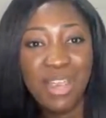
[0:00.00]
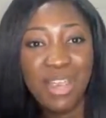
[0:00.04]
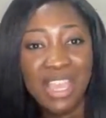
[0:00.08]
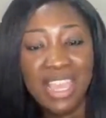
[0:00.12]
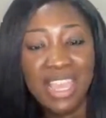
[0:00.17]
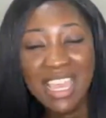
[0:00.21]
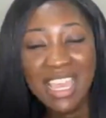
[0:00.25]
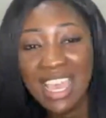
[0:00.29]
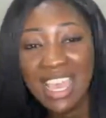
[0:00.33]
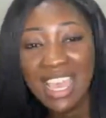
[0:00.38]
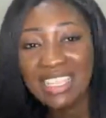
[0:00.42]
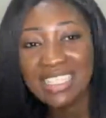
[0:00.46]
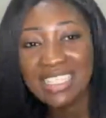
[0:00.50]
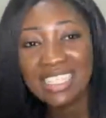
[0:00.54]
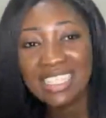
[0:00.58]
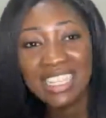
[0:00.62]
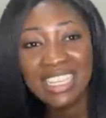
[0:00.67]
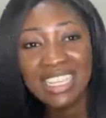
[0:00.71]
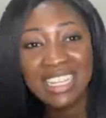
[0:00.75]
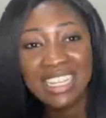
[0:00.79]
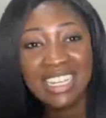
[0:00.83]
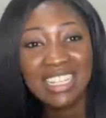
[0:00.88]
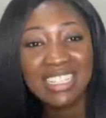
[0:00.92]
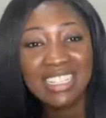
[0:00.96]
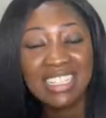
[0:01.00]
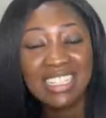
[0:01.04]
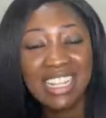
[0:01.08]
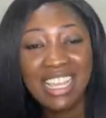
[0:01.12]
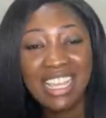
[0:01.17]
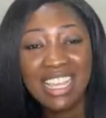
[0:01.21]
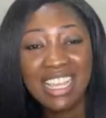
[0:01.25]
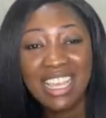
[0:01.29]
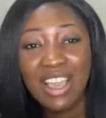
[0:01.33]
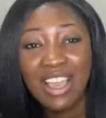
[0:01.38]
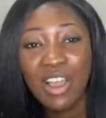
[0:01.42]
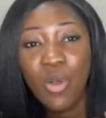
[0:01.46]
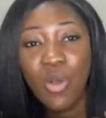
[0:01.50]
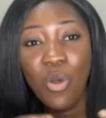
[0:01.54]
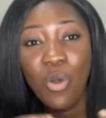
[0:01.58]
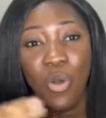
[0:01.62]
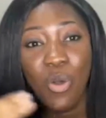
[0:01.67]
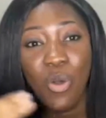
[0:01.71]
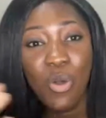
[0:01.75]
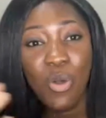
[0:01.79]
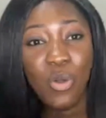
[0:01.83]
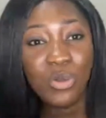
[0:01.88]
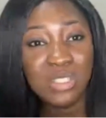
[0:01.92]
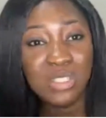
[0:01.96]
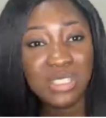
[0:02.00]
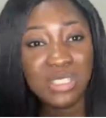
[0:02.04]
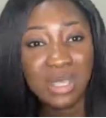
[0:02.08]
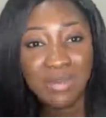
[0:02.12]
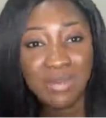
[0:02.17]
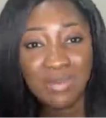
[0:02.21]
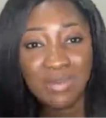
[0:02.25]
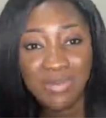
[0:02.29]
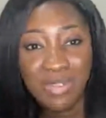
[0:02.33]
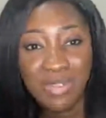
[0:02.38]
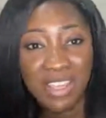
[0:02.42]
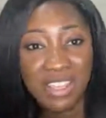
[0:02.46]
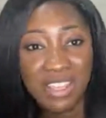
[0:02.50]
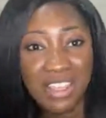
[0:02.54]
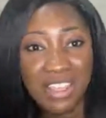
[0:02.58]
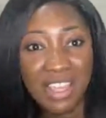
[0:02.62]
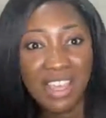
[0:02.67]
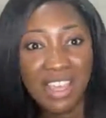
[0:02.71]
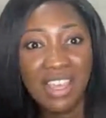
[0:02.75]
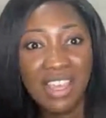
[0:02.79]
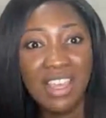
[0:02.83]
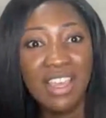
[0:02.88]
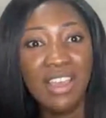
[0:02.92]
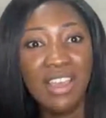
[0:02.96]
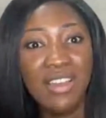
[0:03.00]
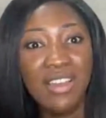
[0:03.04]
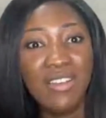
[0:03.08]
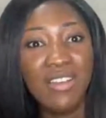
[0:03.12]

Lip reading: but AI has taken it like a whole step further.